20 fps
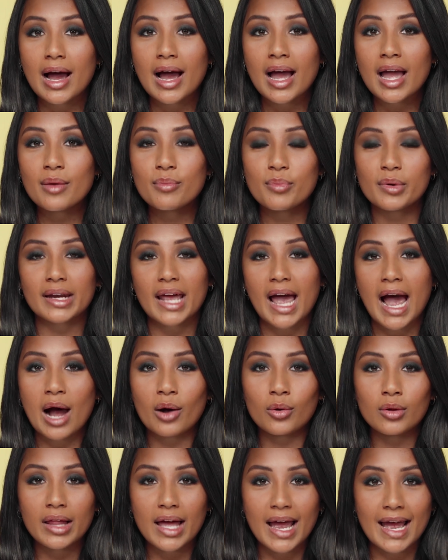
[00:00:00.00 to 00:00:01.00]
eye, but I
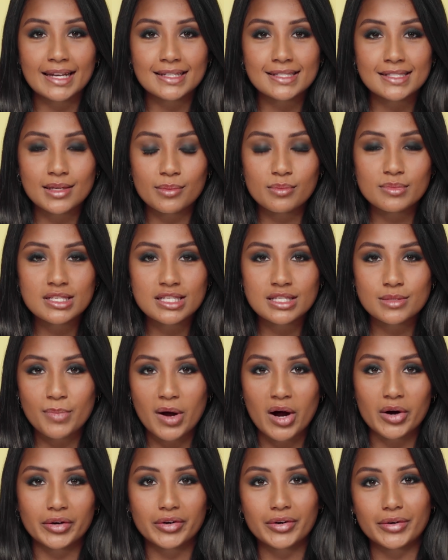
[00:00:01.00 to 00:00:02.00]
will add some
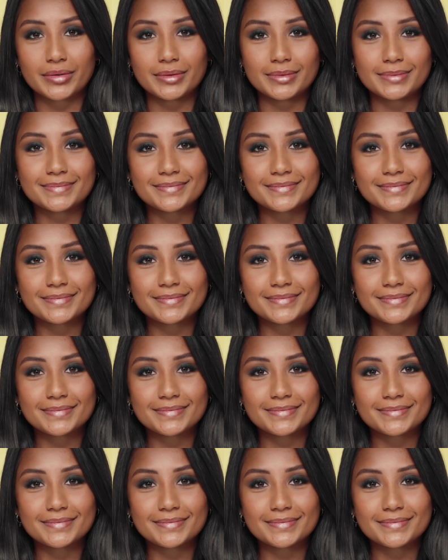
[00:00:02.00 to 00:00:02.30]
sparkle.